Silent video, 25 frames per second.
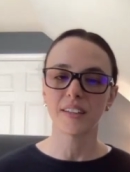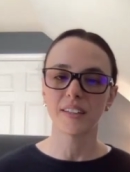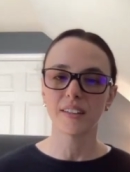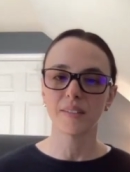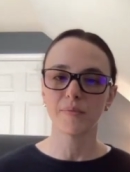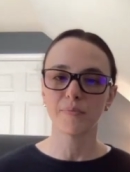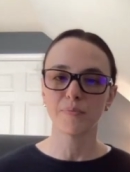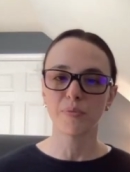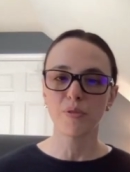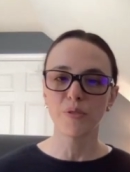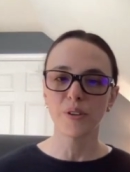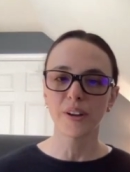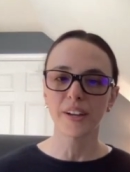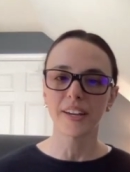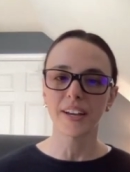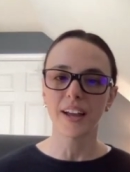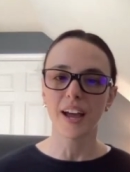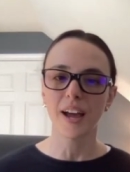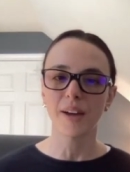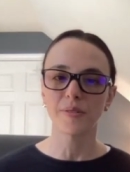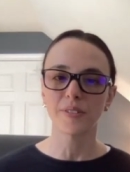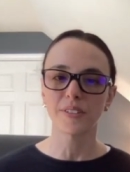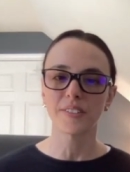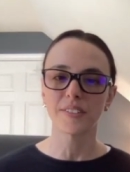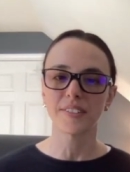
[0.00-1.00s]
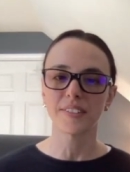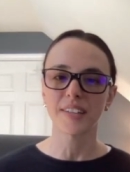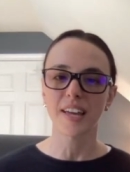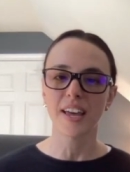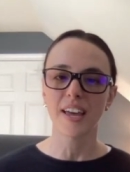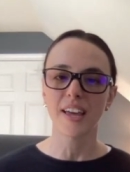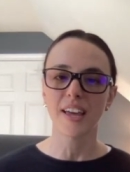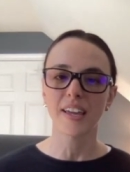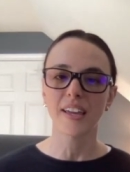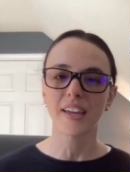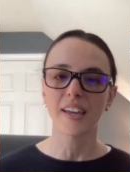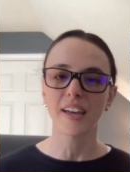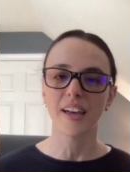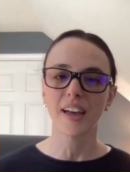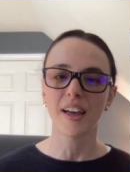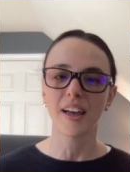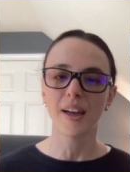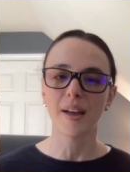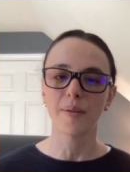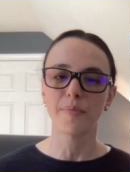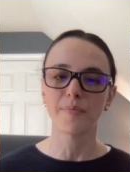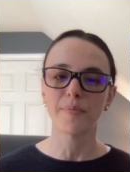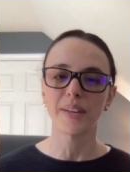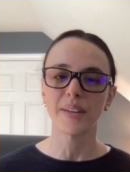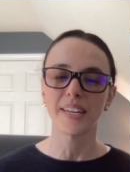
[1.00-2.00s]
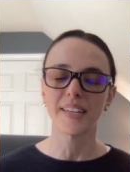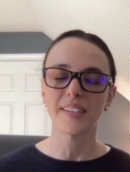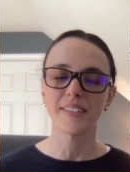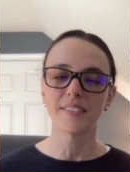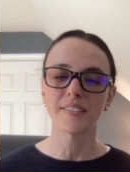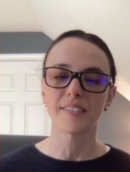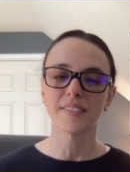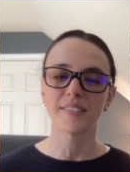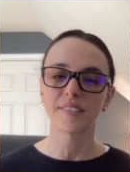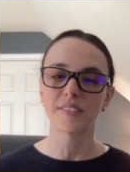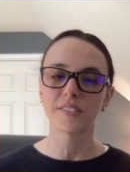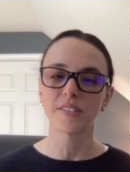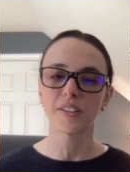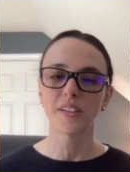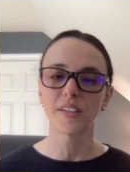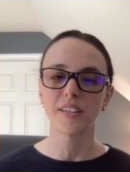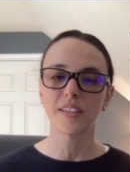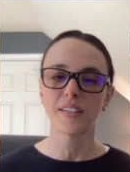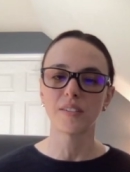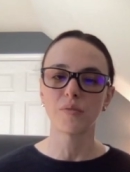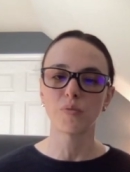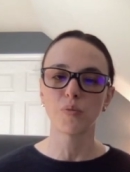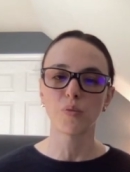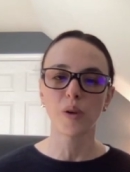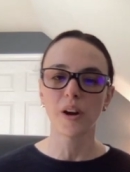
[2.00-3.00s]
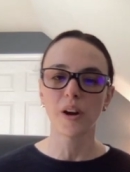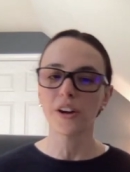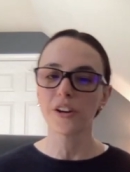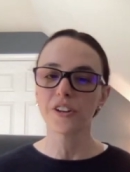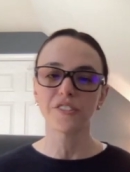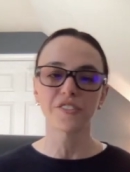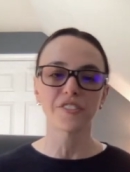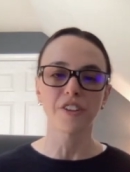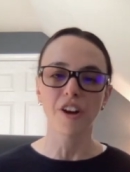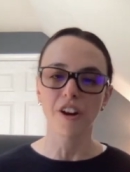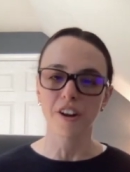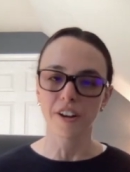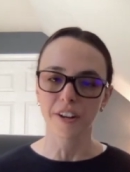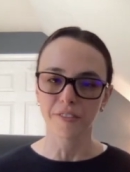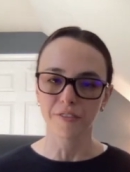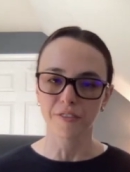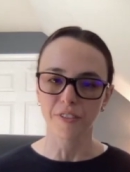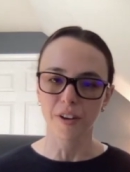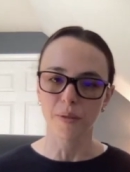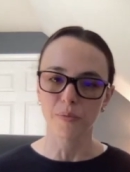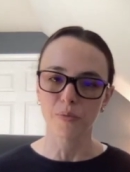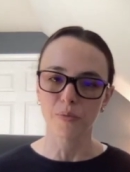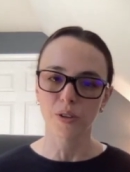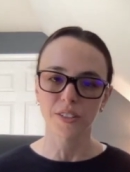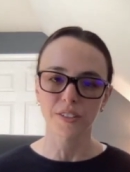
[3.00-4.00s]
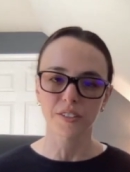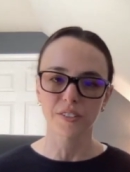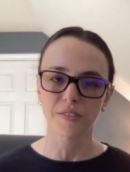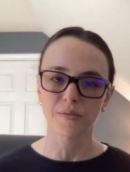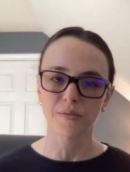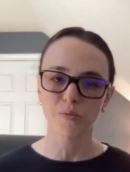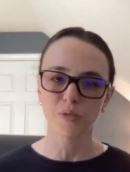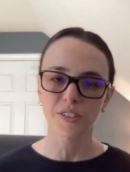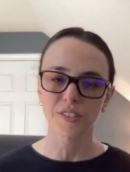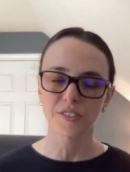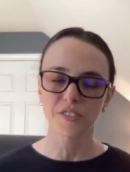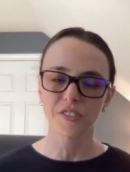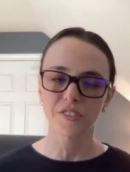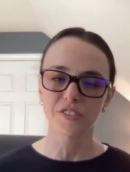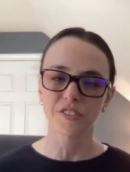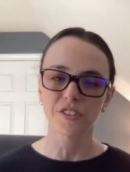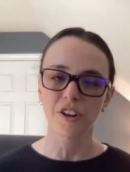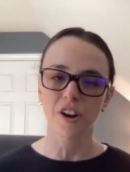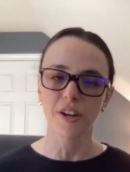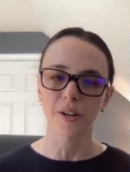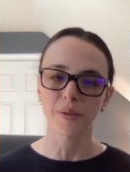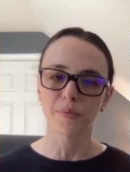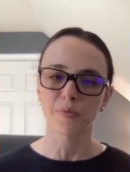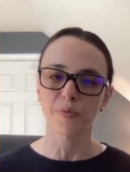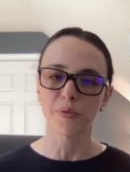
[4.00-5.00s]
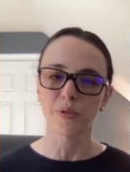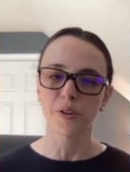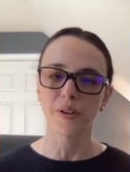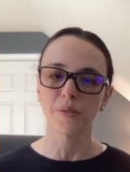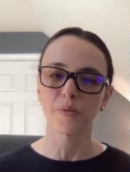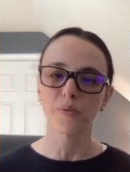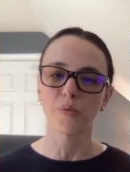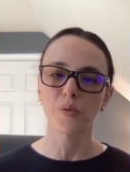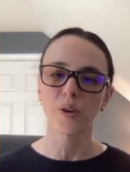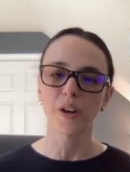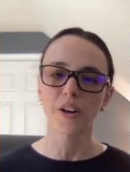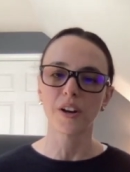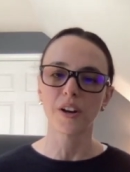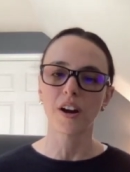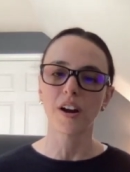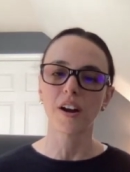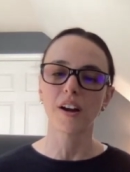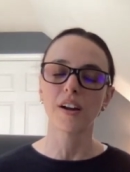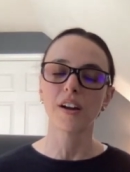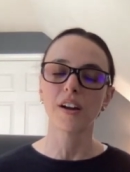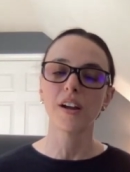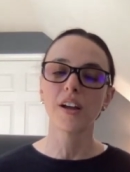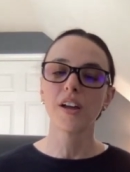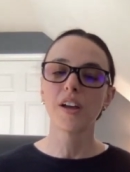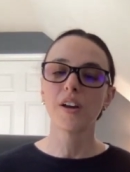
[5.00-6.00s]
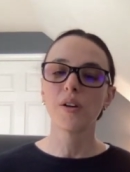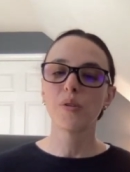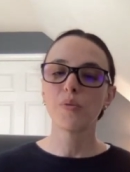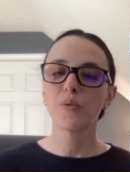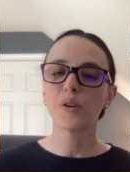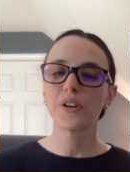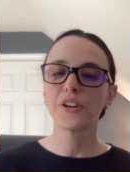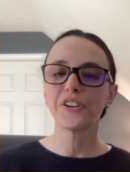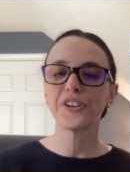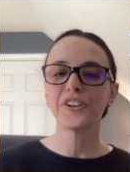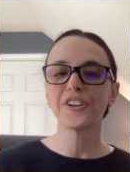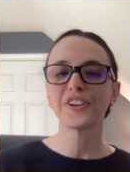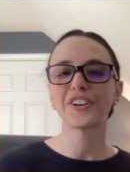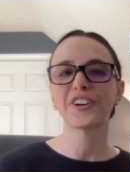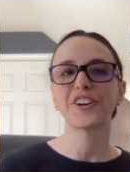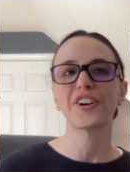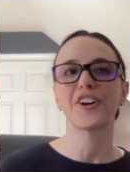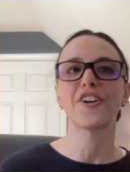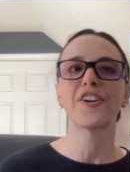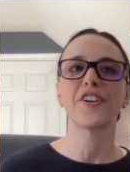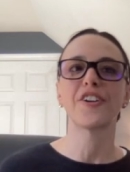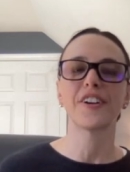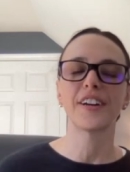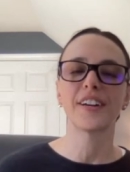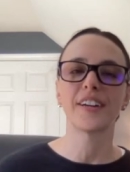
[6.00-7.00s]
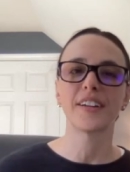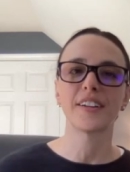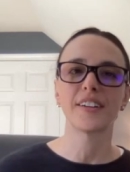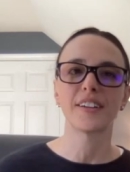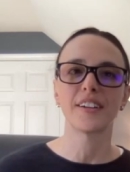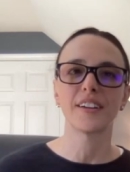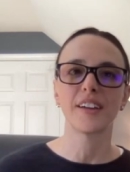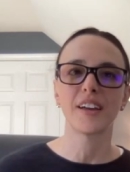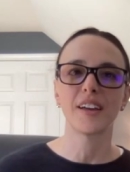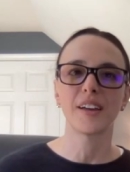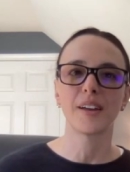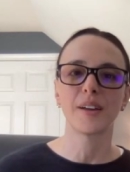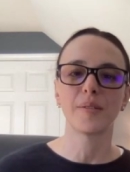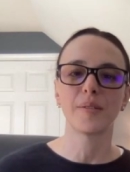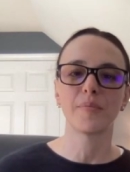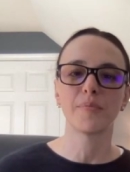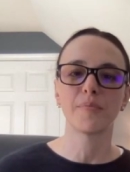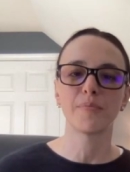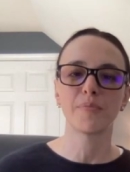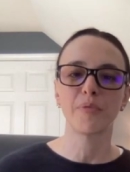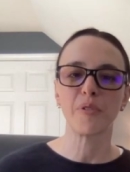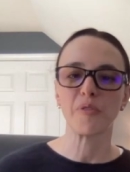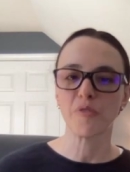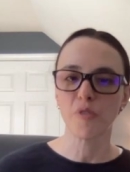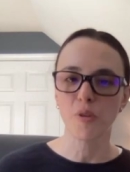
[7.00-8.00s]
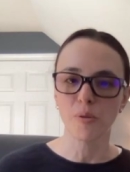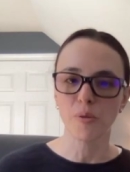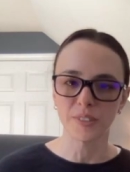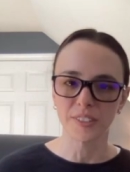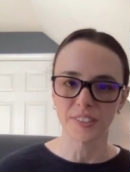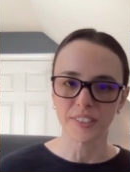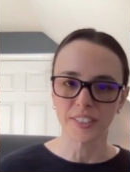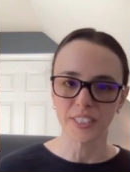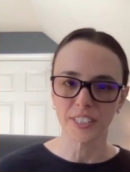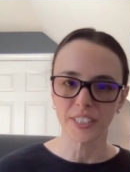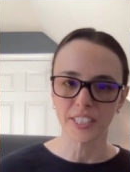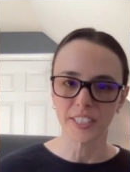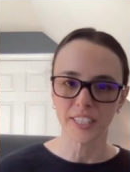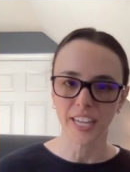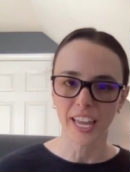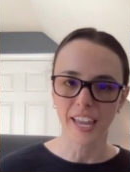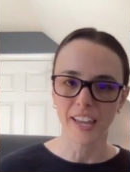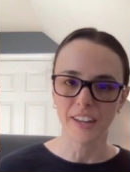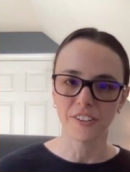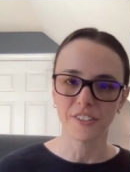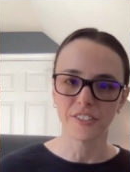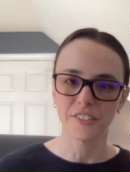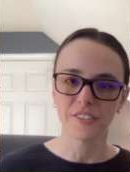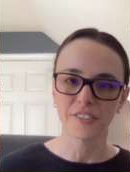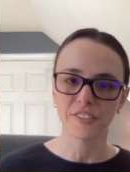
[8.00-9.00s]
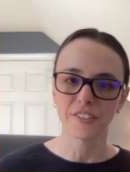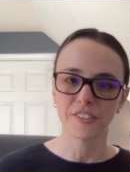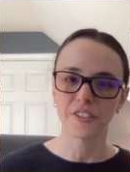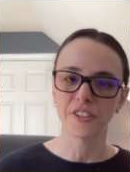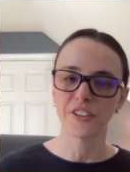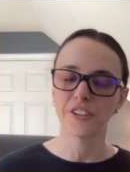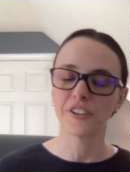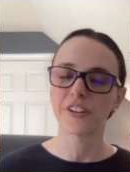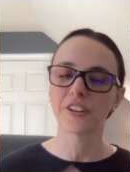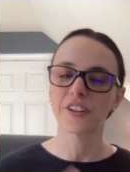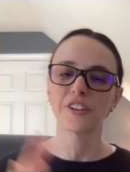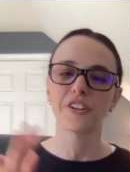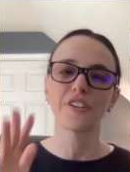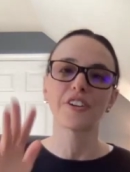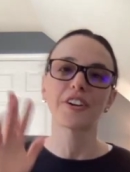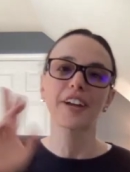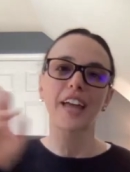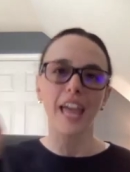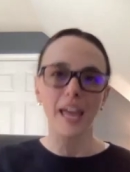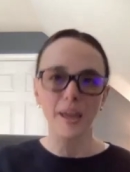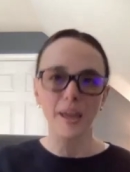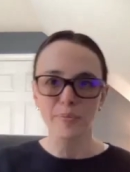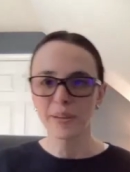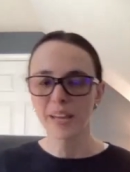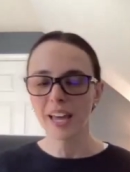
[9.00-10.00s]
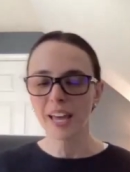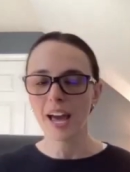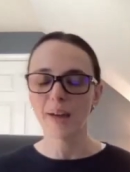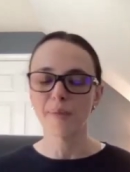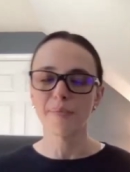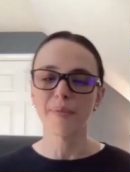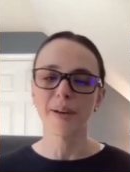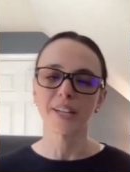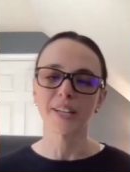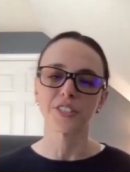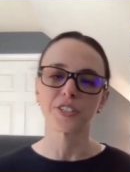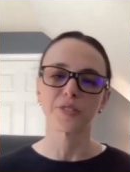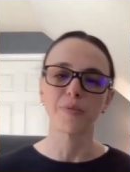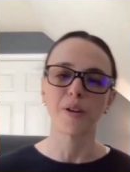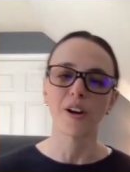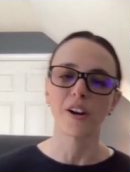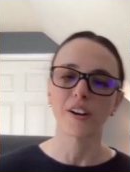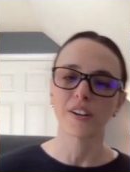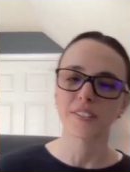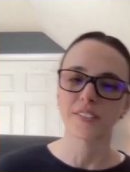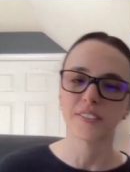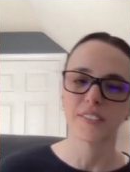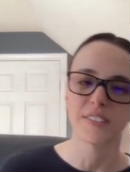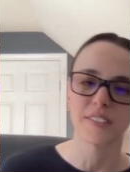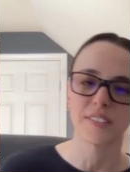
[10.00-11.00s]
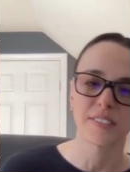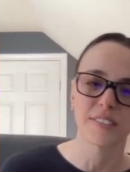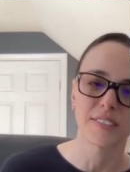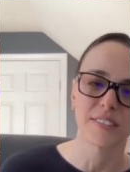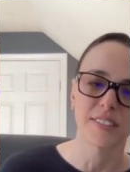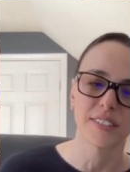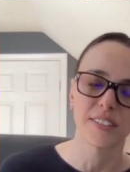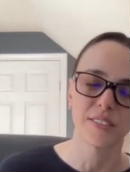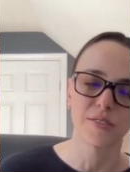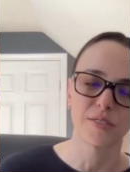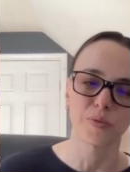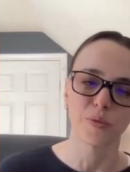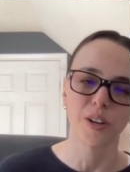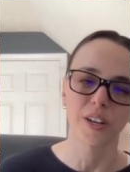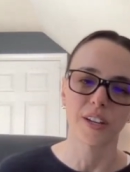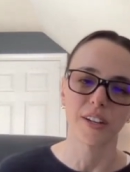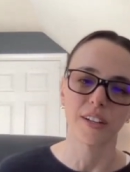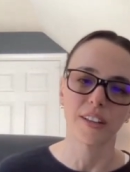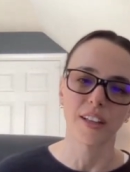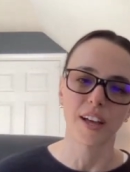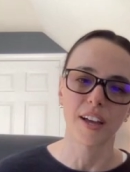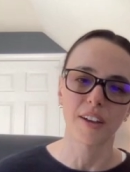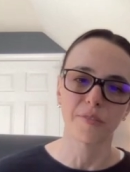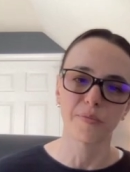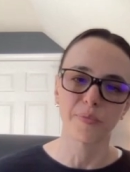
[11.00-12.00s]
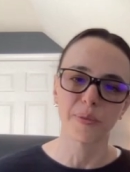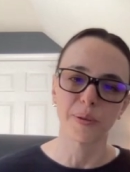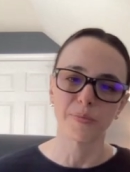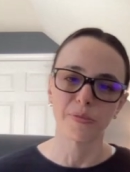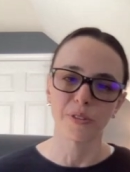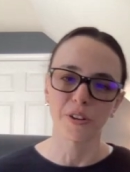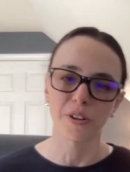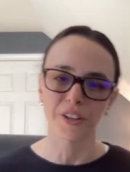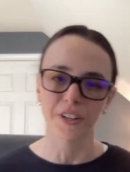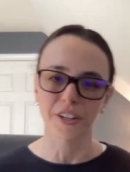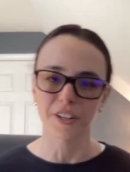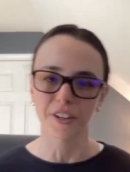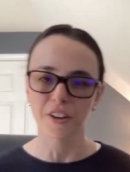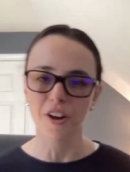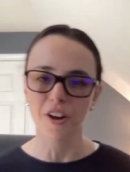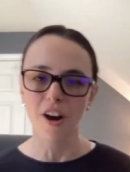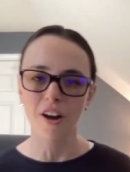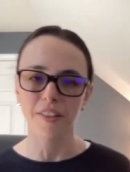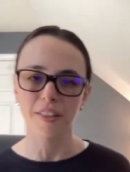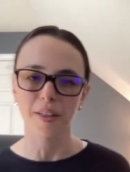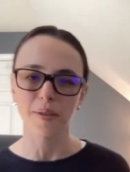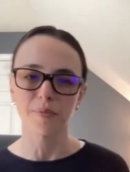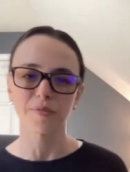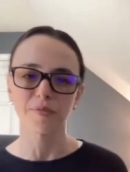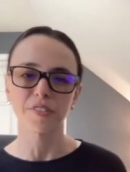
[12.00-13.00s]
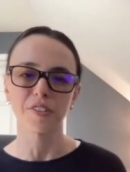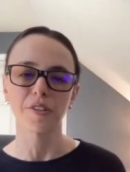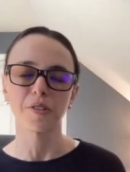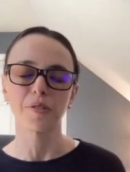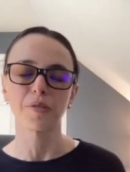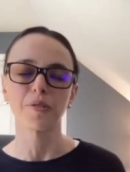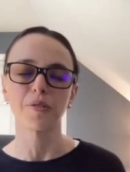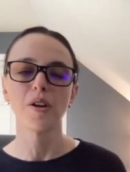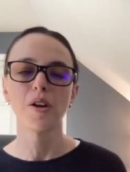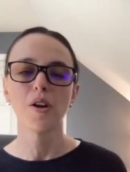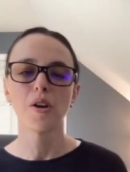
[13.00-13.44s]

point I would say is, where are you starting from? What's your starting point? What are your current performance indicators? So your KPI benchmarks is what a lot of people are going to call them. So